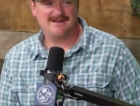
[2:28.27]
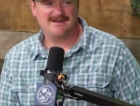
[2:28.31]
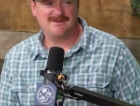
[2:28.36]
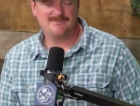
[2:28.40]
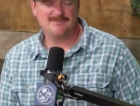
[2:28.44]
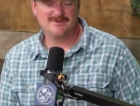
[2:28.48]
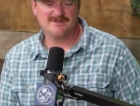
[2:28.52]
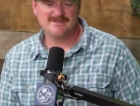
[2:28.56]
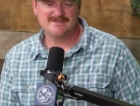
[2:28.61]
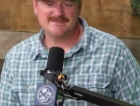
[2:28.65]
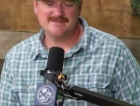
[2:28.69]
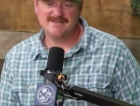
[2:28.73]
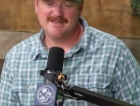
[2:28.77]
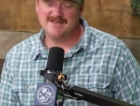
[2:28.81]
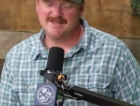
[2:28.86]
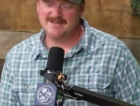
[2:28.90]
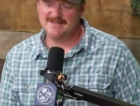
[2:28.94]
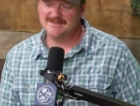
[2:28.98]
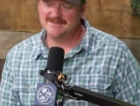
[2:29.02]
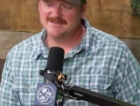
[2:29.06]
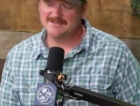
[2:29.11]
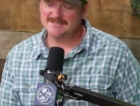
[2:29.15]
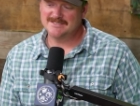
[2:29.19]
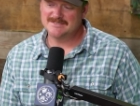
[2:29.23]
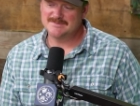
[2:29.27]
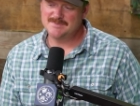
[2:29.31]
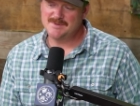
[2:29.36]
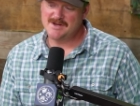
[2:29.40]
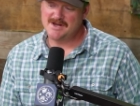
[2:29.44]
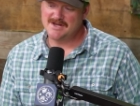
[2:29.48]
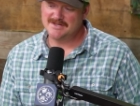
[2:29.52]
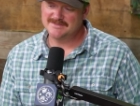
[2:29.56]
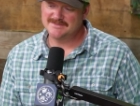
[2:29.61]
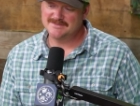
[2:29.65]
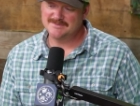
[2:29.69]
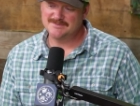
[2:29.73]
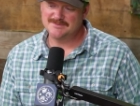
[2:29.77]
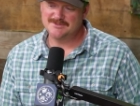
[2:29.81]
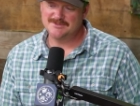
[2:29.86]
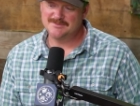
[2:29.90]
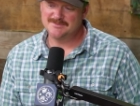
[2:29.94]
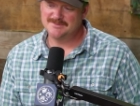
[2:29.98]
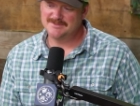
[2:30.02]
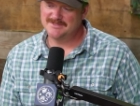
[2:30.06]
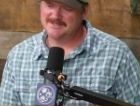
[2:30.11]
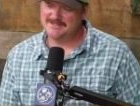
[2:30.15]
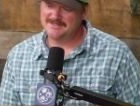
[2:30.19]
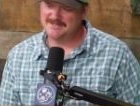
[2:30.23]
I'm going to say anything's
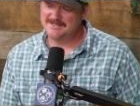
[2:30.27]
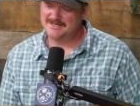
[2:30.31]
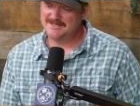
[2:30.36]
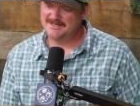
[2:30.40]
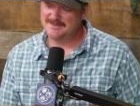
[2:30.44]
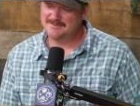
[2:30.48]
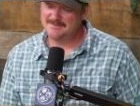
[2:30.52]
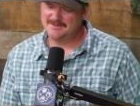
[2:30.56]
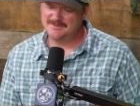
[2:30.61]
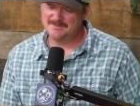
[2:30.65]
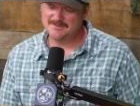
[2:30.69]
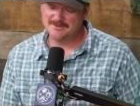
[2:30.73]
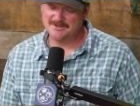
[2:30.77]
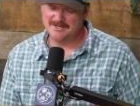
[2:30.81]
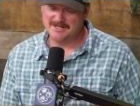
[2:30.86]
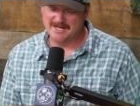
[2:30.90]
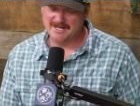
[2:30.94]
possible, but you got to be pretty